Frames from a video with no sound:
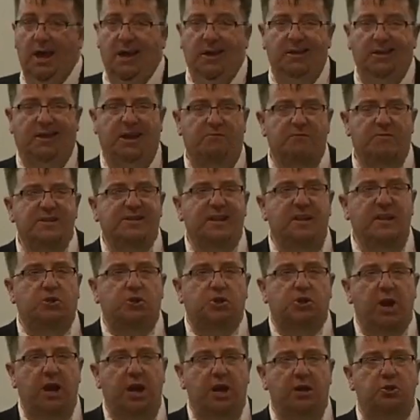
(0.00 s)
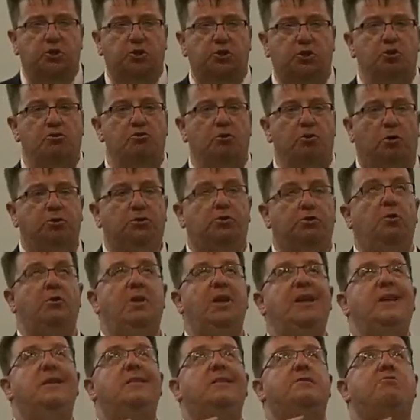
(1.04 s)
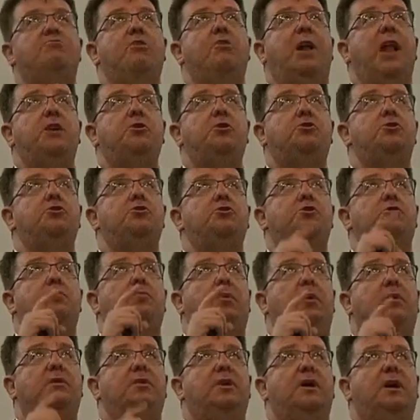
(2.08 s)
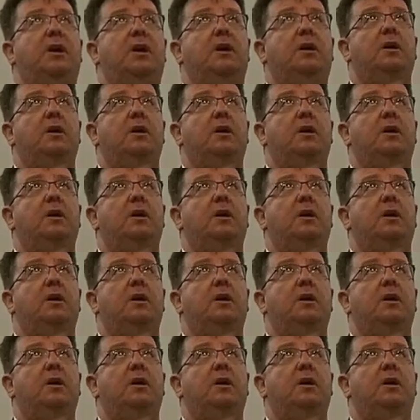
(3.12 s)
there is a change not only in the relationship on the